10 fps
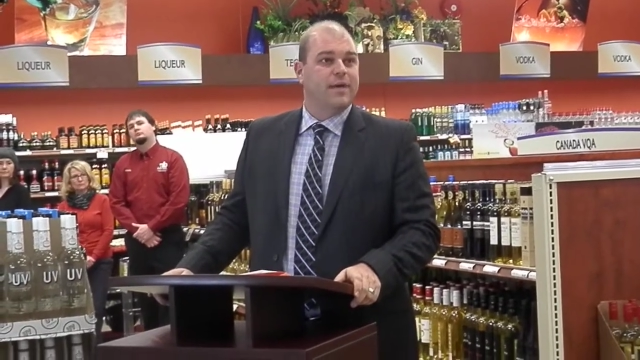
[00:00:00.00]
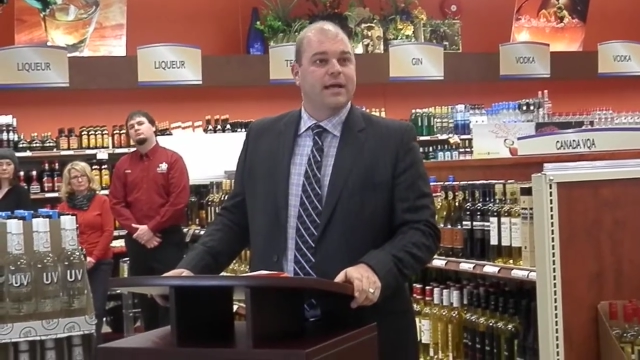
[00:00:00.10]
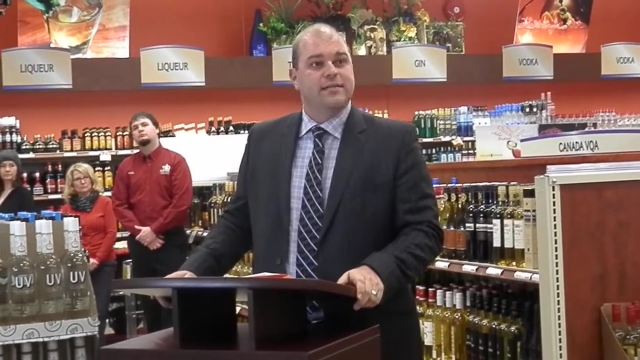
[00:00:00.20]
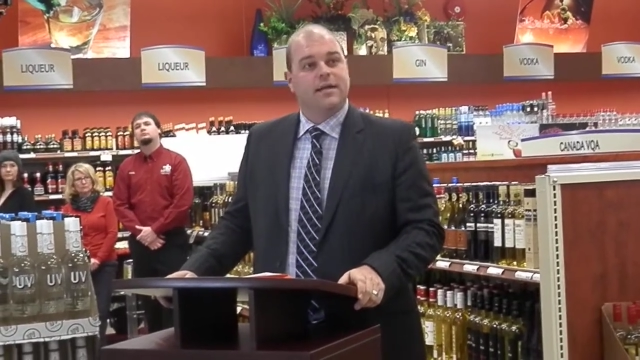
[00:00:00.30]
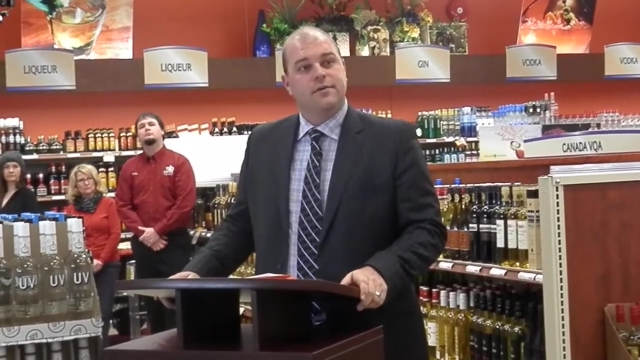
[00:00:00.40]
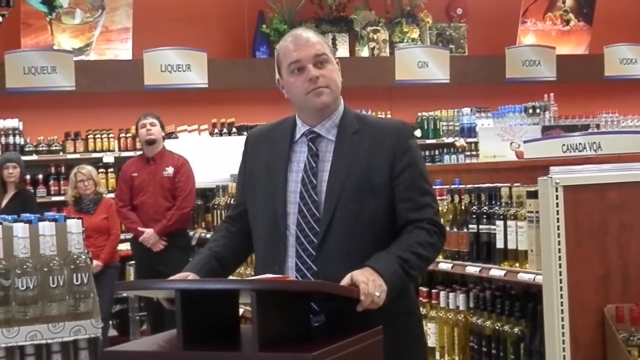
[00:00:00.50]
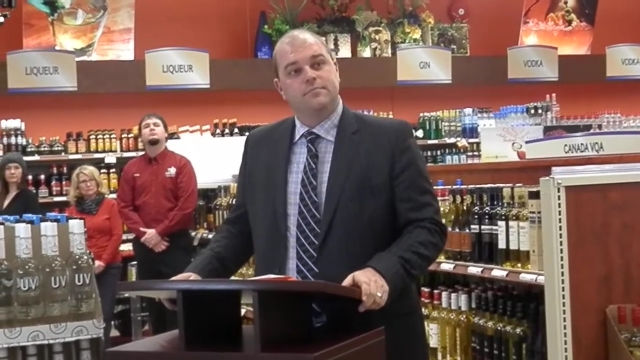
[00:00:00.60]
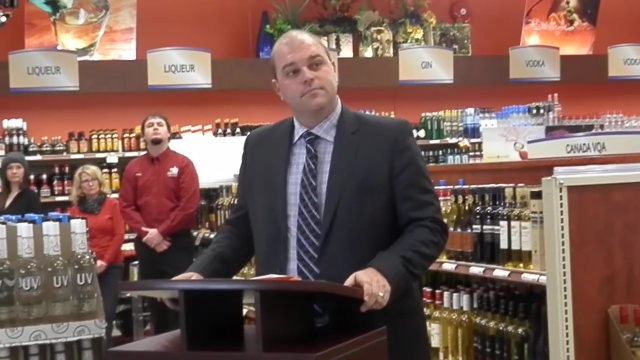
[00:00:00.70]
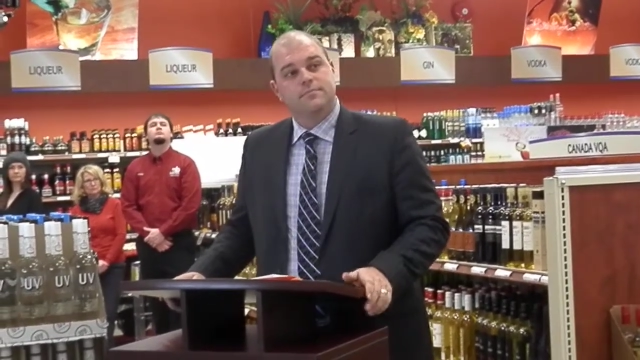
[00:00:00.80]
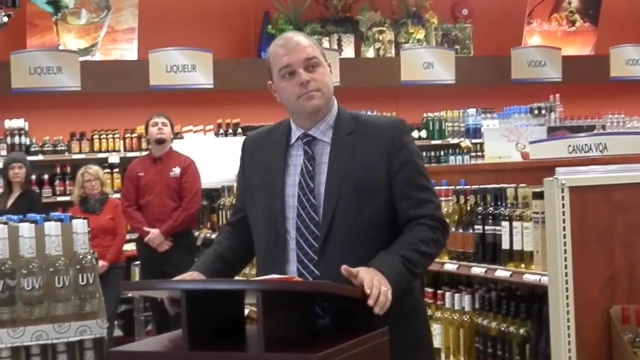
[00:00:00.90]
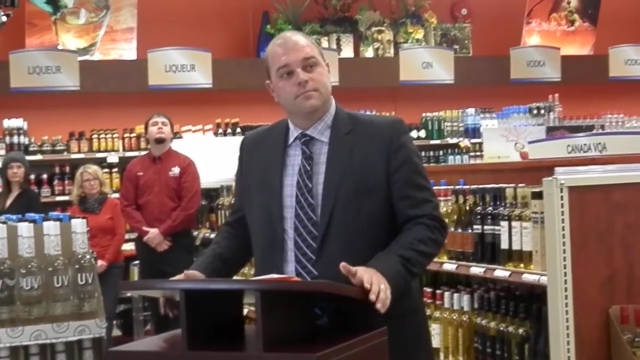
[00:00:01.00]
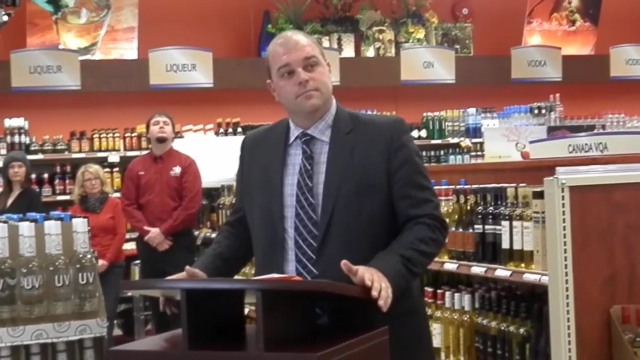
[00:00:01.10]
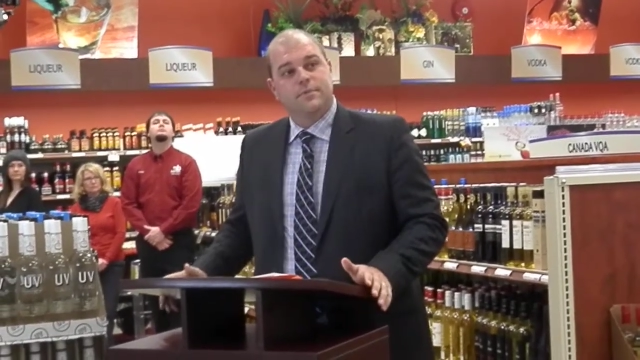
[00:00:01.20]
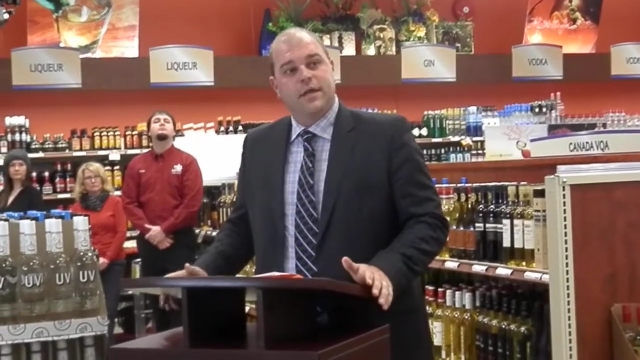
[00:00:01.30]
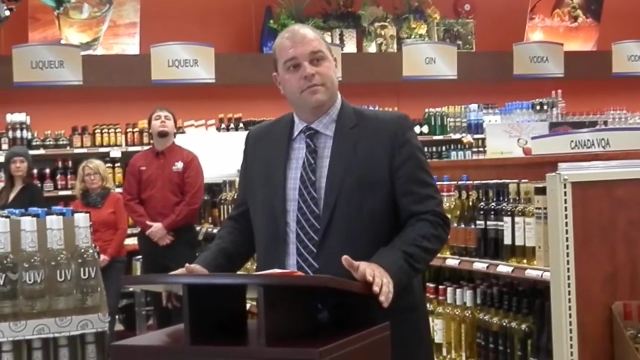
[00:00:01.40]
magasin.
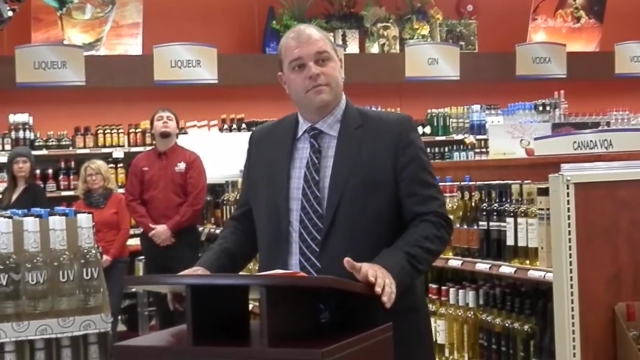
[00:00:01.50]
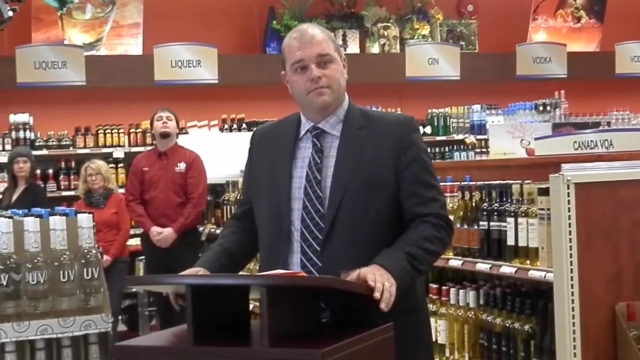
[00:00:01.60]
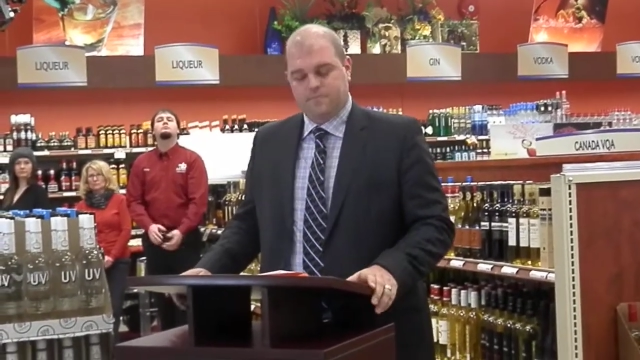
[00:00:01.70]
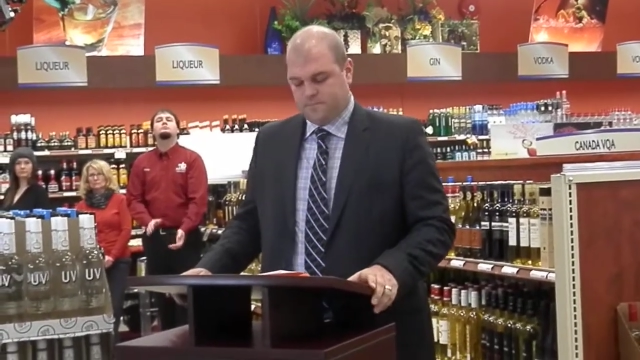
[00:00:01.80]
Dave here.